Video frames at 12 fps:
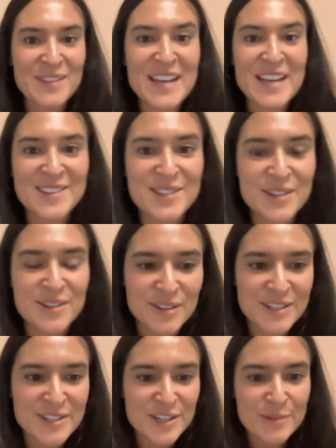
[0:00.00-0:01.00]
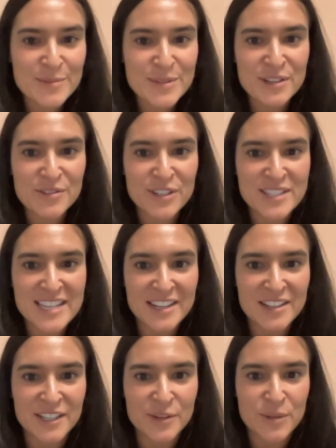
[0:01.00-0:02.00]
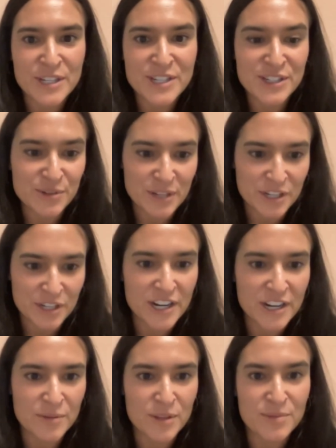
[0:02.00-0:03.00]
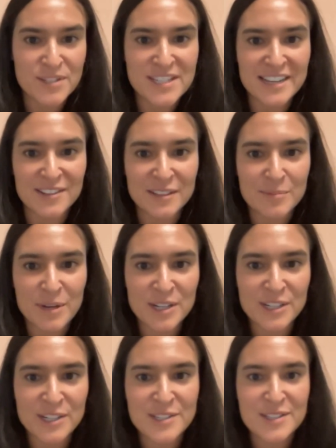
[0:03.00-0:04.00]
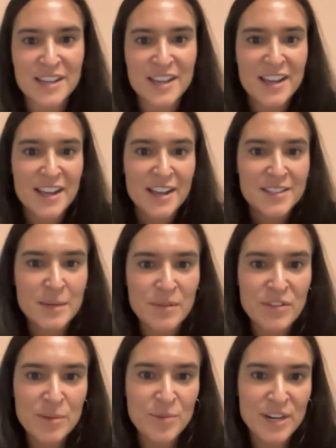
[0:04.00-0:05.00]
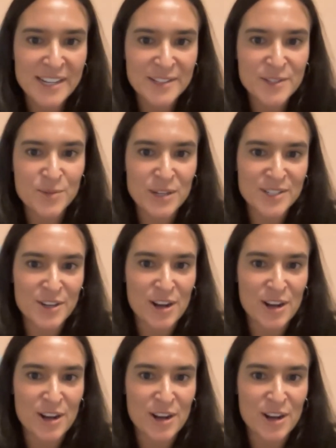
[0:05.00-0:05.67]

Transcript: Yeah. So in terms of recycling, we do integrate with recycling partners. Some of our brands want to